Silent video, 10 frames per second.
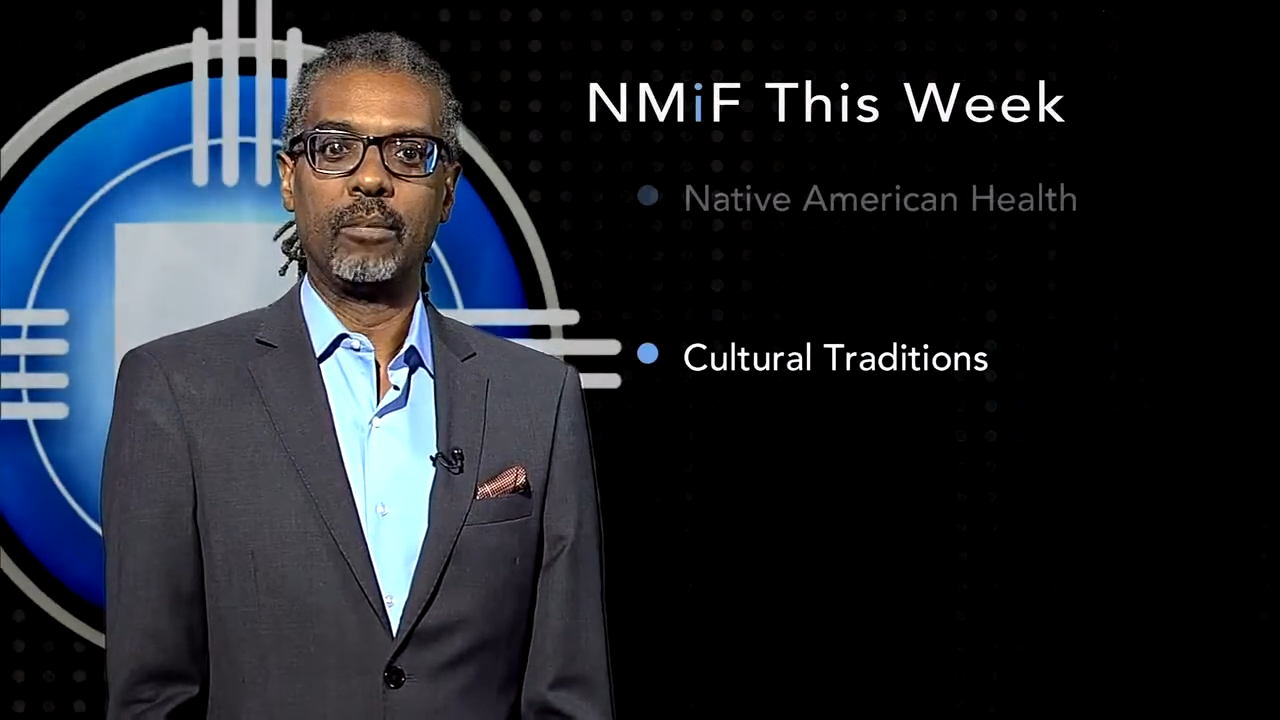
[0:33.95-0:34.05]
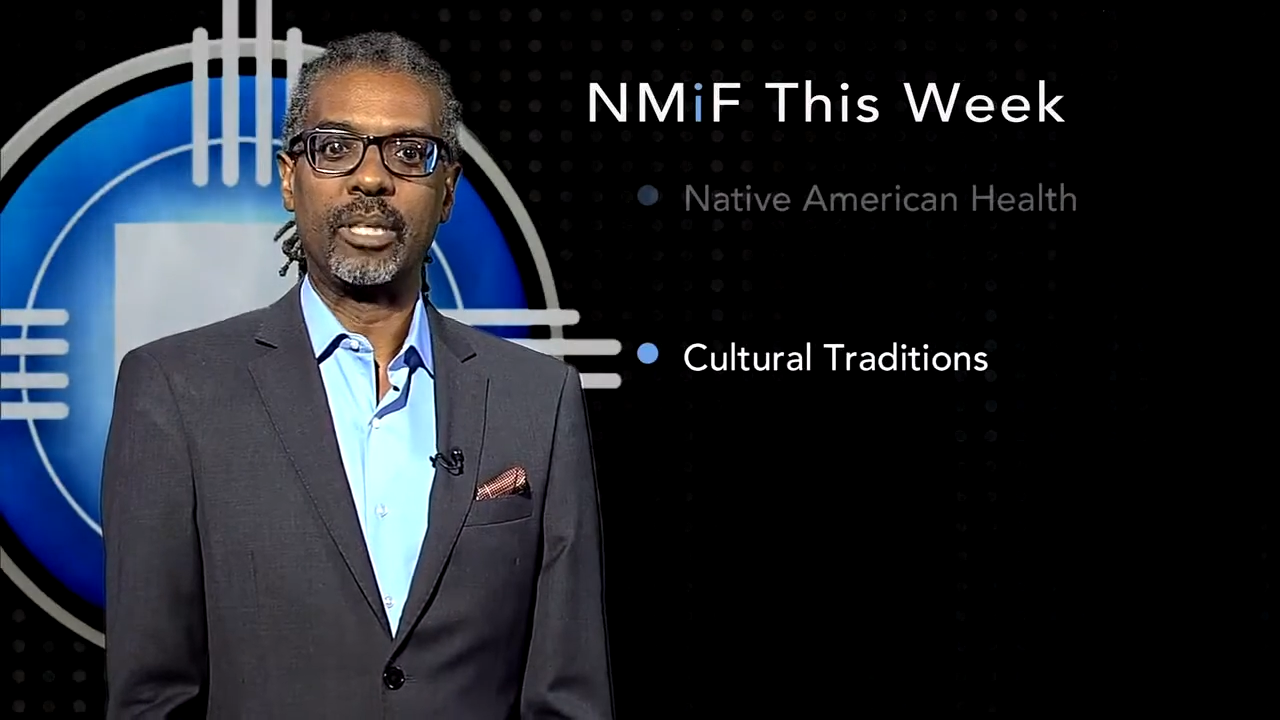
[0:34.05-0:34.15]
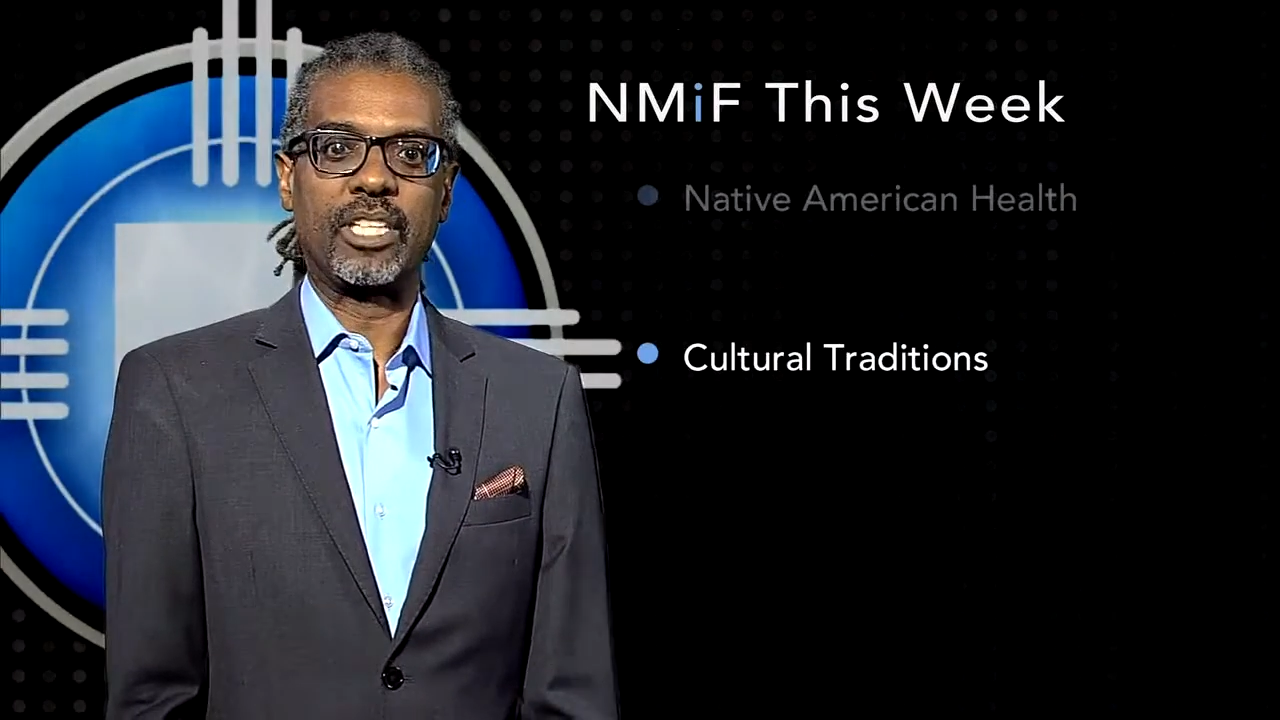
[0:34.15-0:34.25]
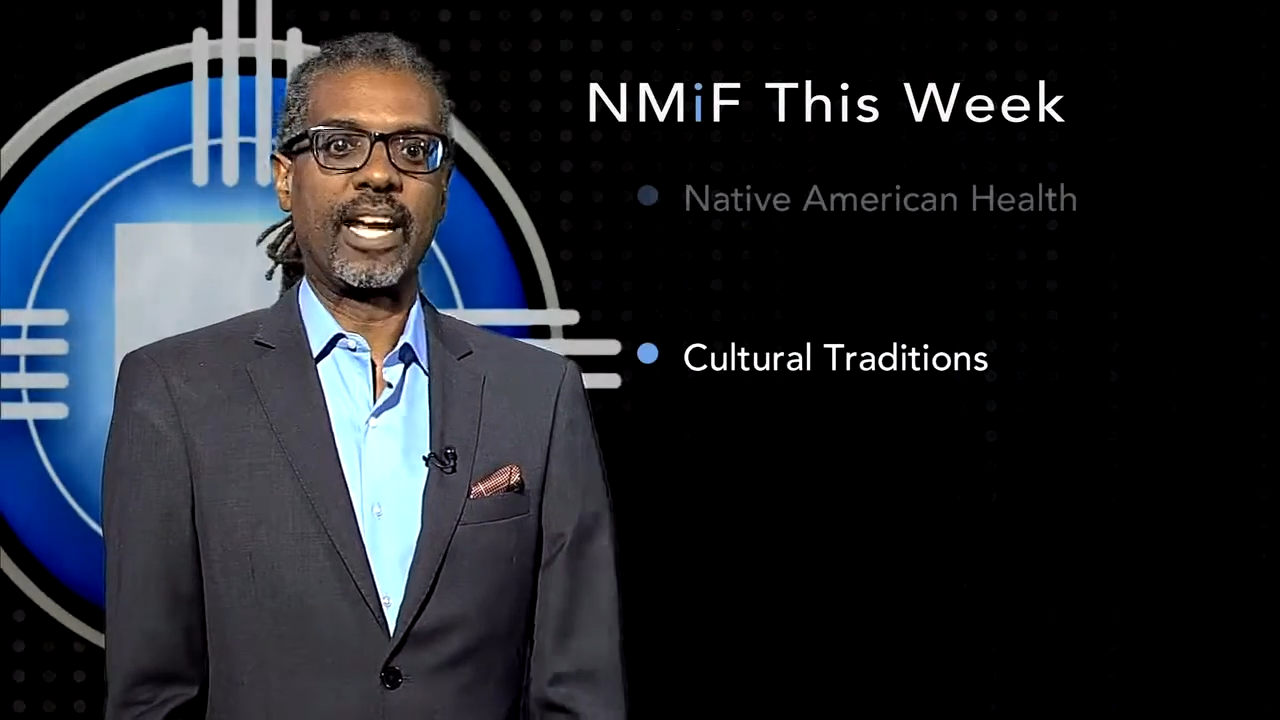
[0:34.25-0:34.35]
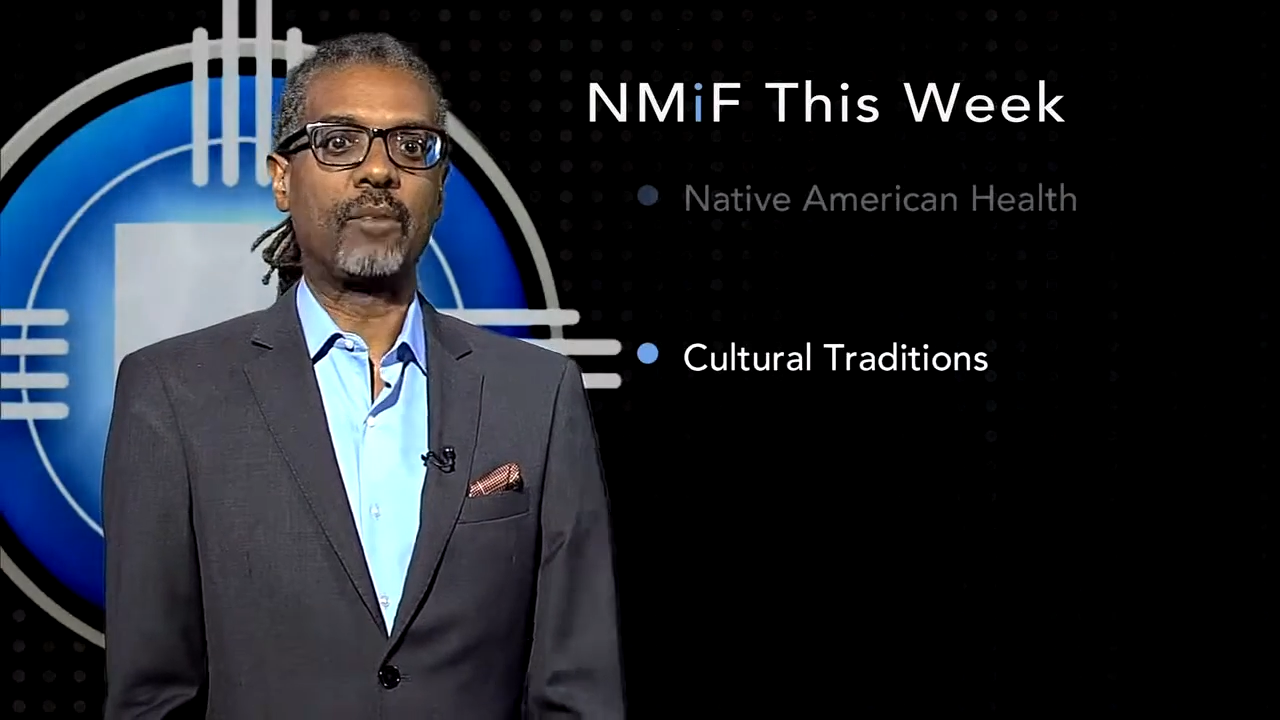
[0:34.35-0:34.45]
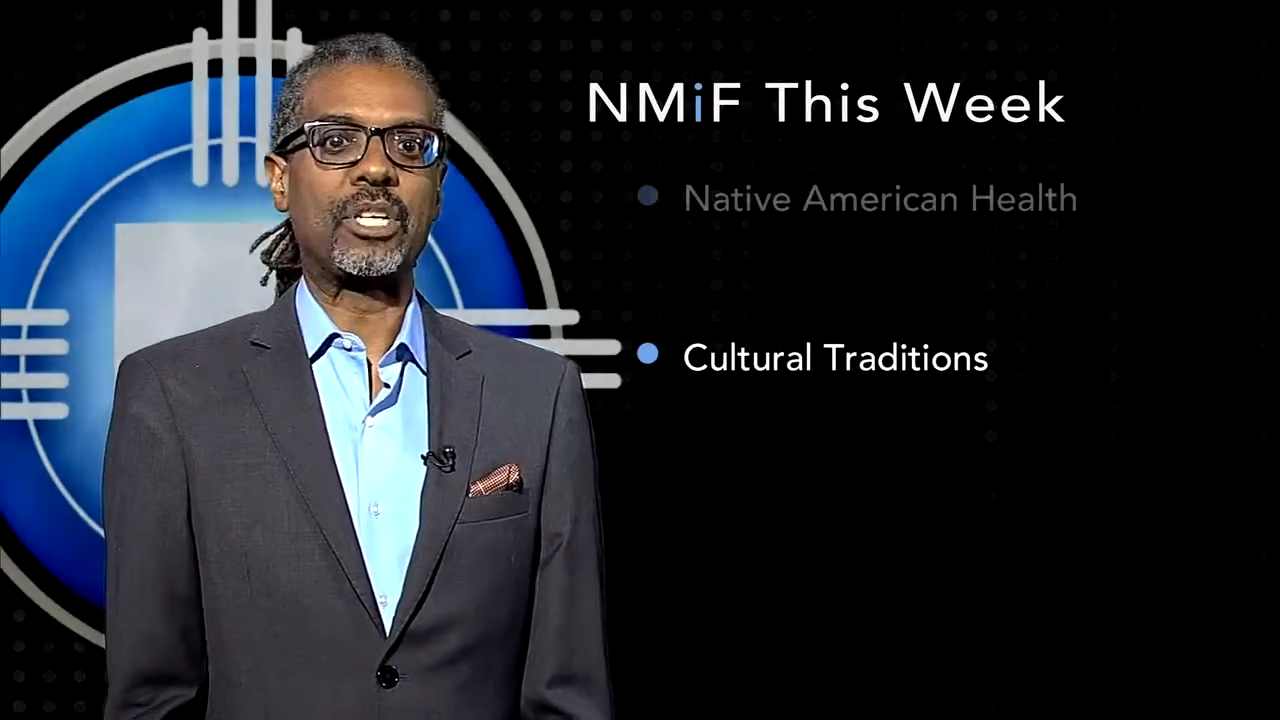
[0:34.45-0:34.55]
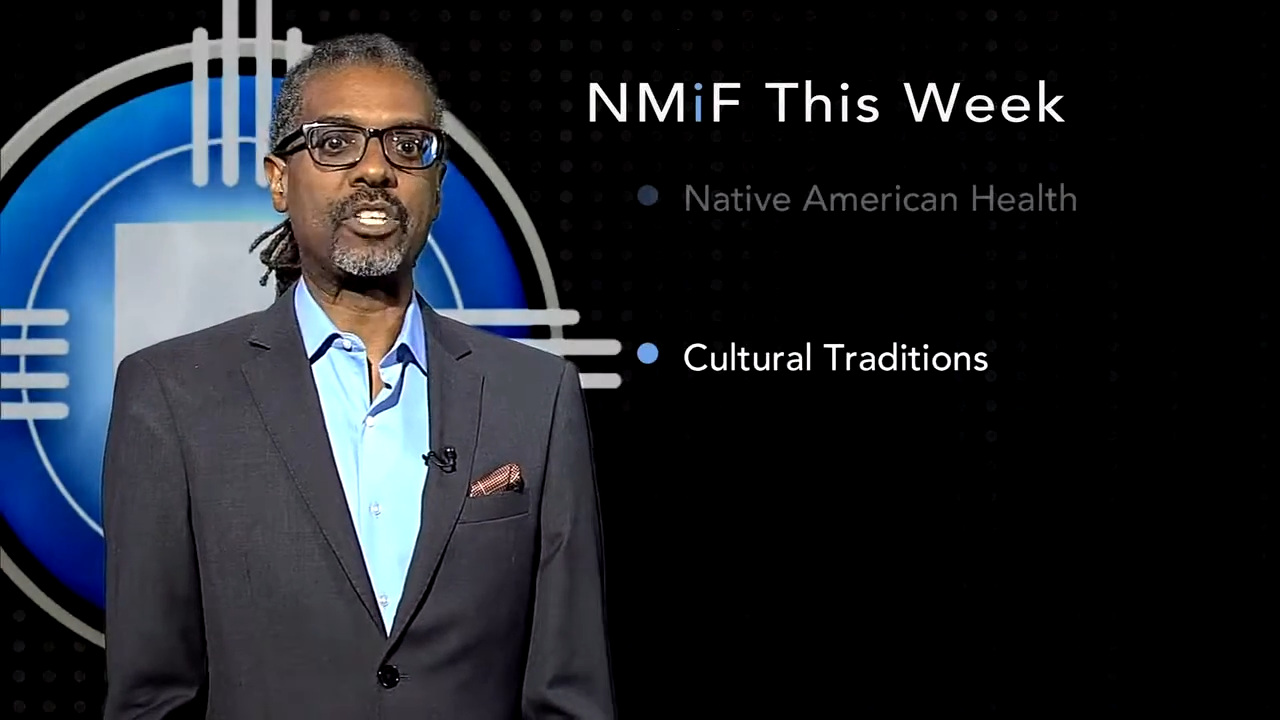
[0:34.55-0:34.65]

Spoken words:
But tonight, we